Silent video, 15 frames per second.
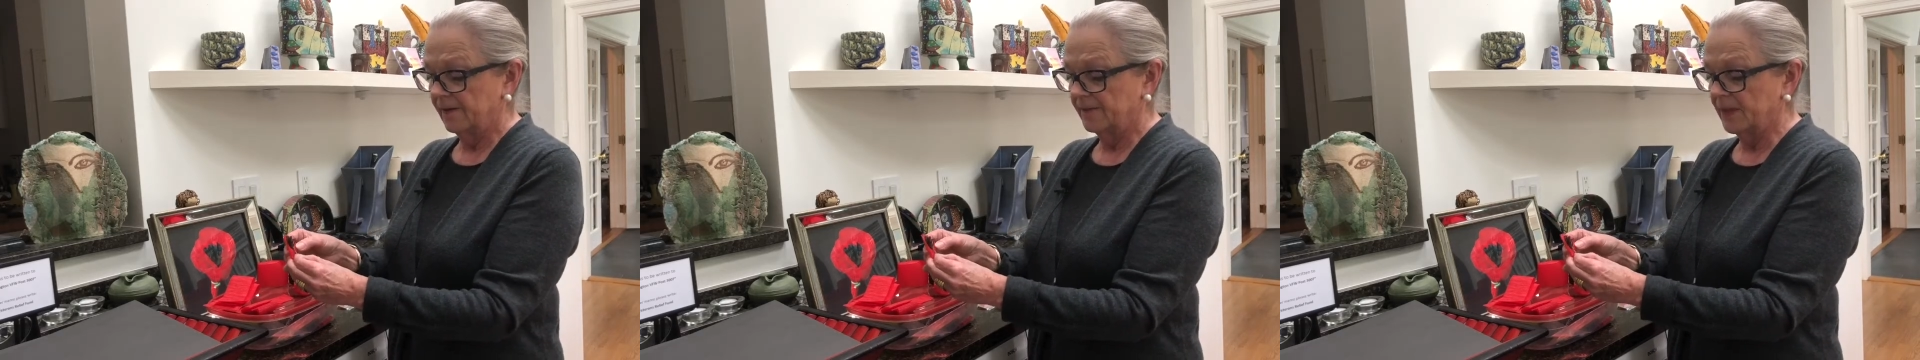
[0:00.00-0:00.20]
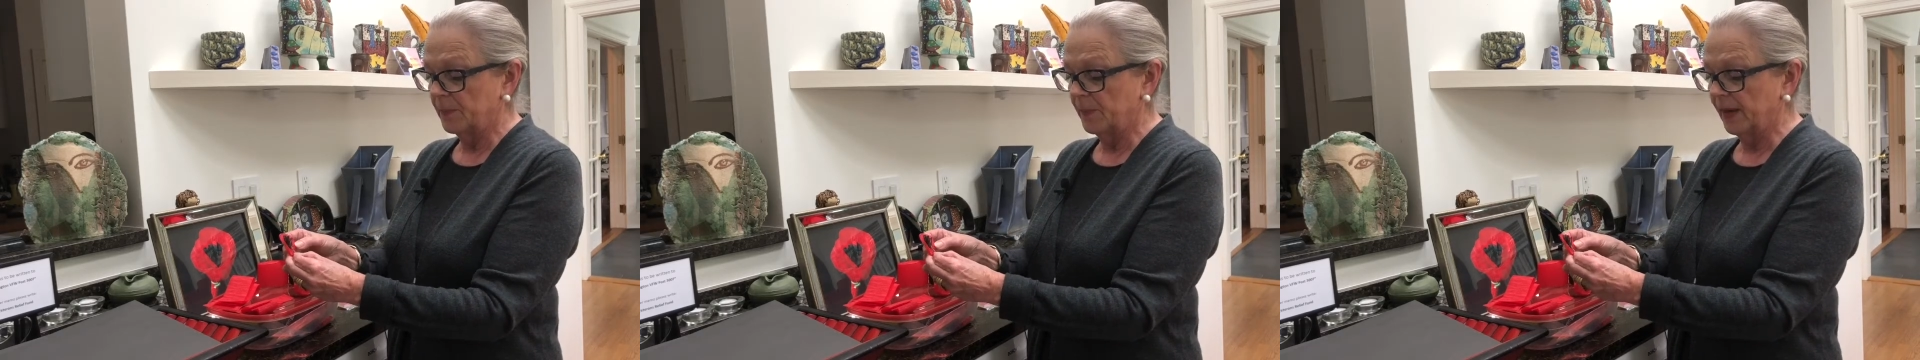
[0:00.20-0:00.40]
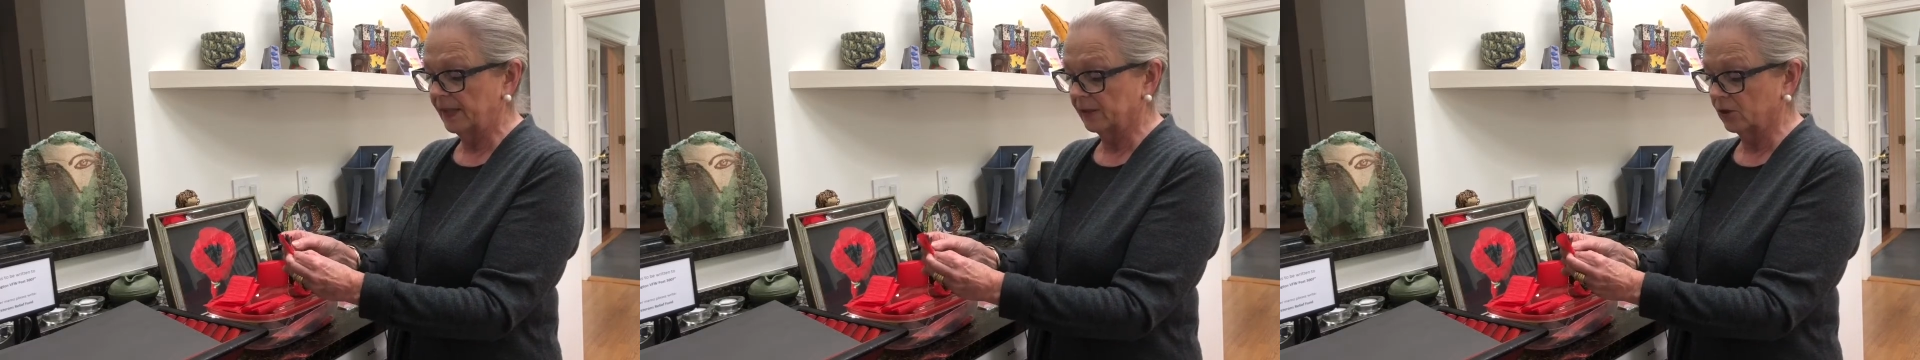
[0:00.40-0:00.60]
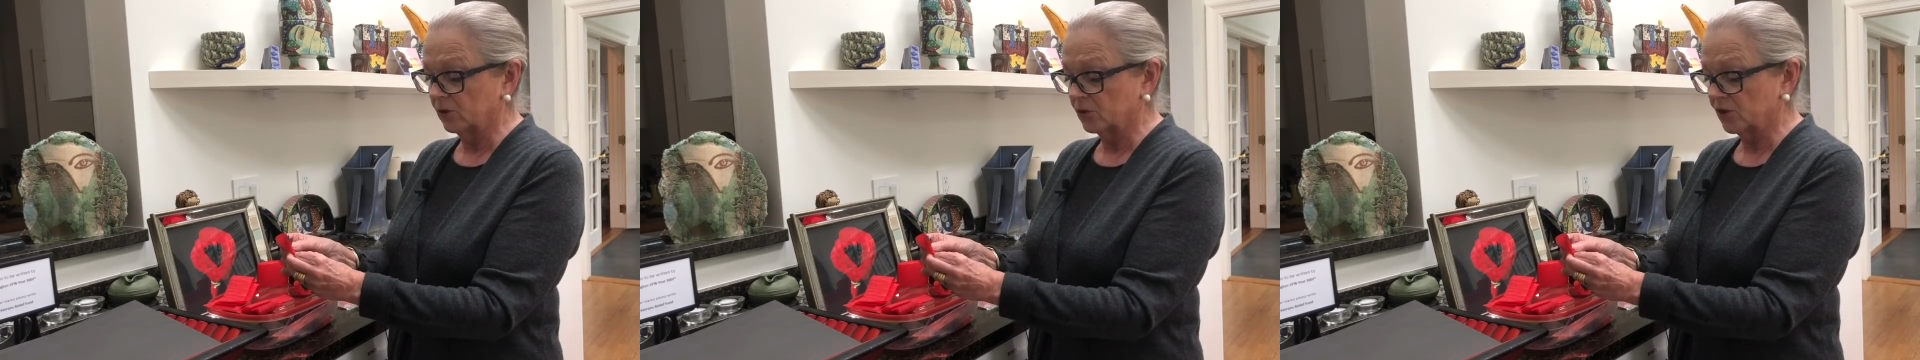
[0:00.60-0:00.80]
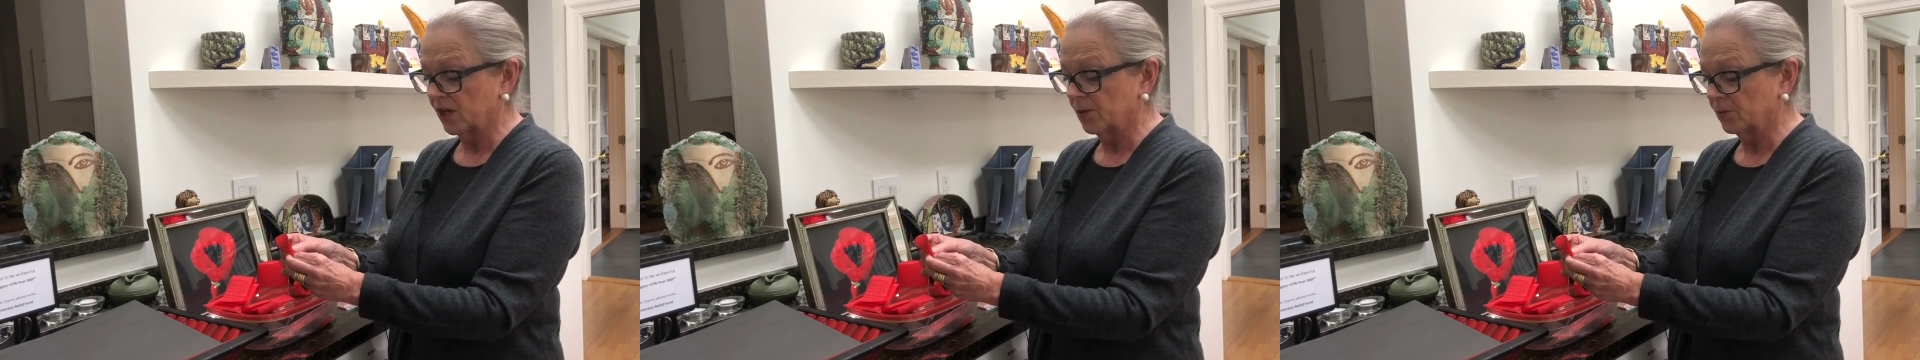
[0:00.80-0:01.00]
the
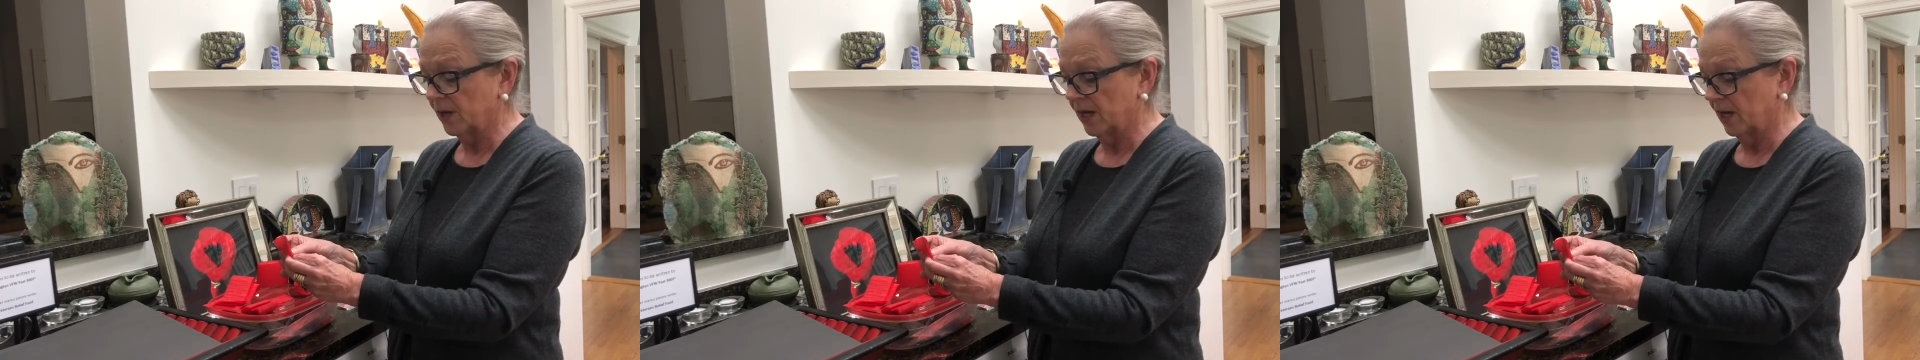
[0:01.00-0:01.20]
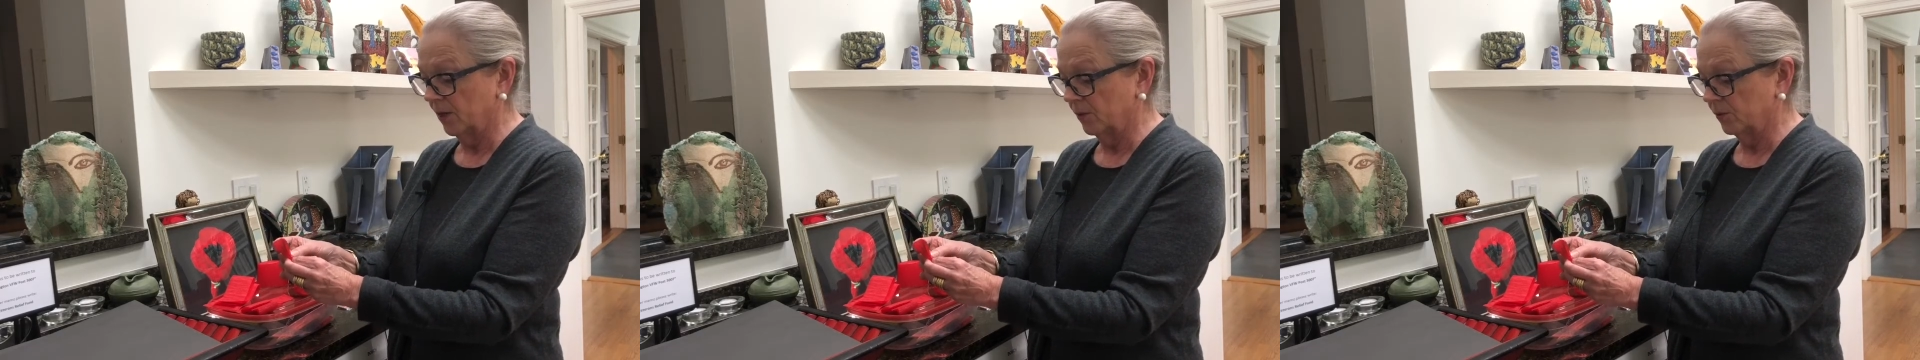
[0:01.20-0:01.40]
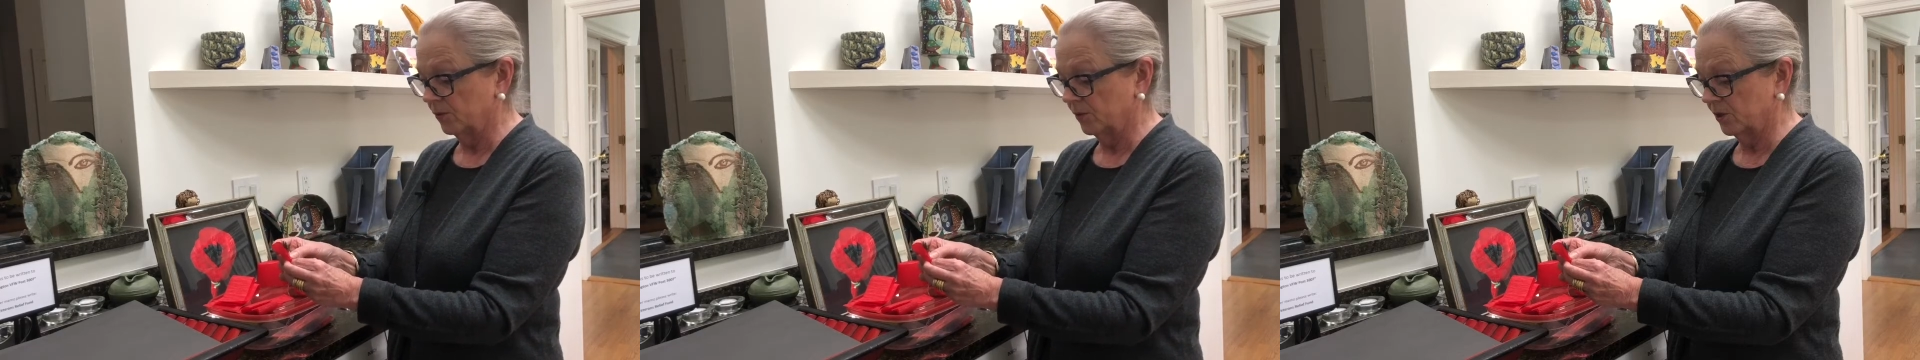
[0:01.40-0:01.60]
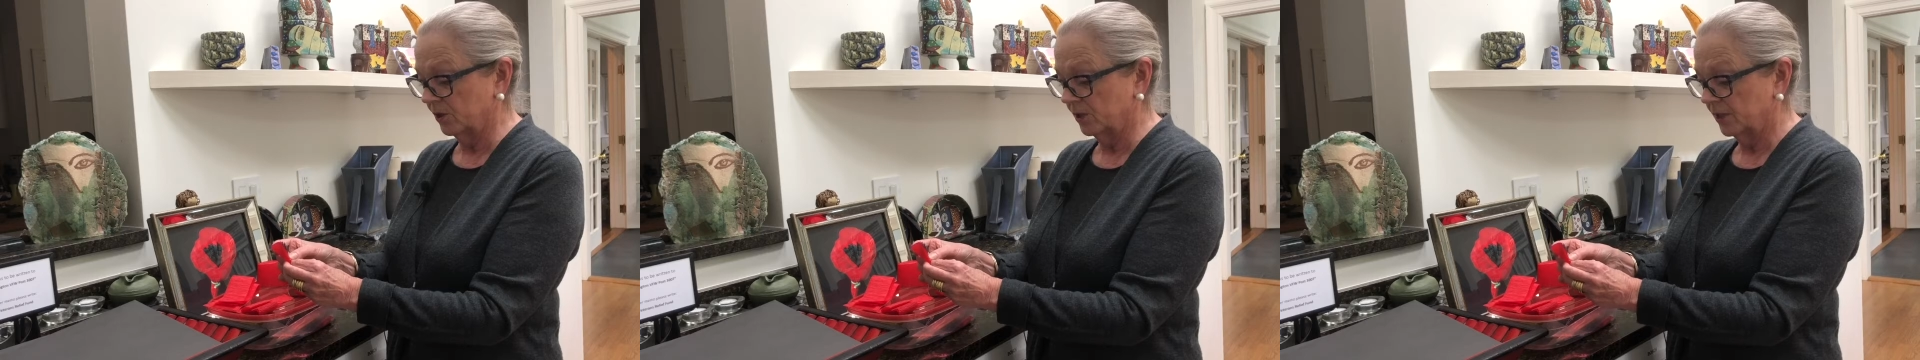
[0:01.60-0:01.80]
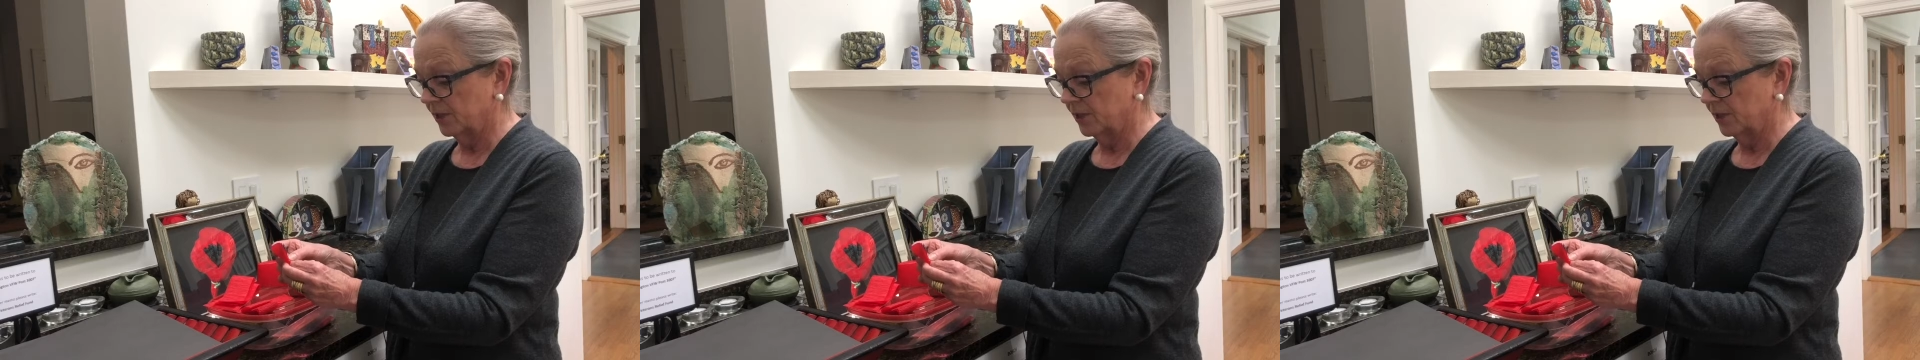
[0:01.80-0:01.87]
petals around,